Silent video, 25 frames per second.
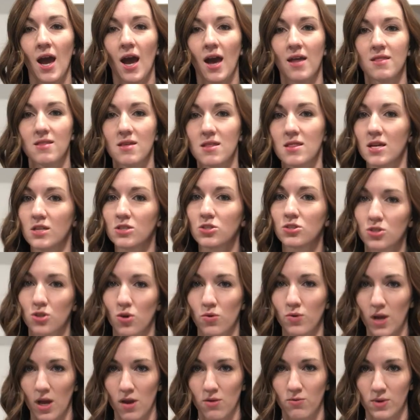and then they
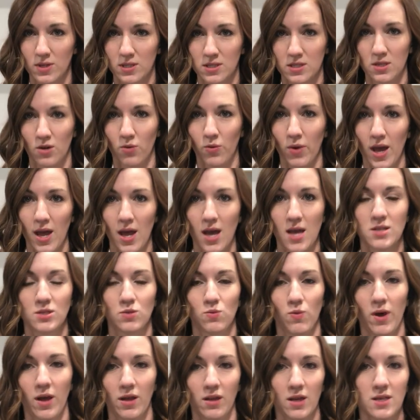don't get rinsed away
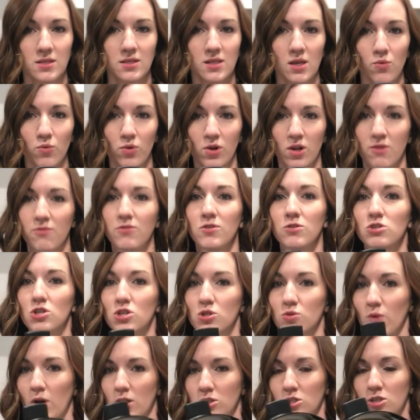as well as they would if you
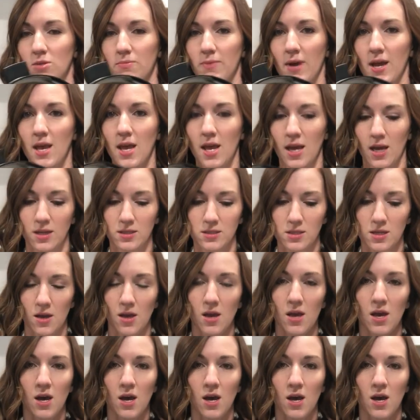just washed it by hand.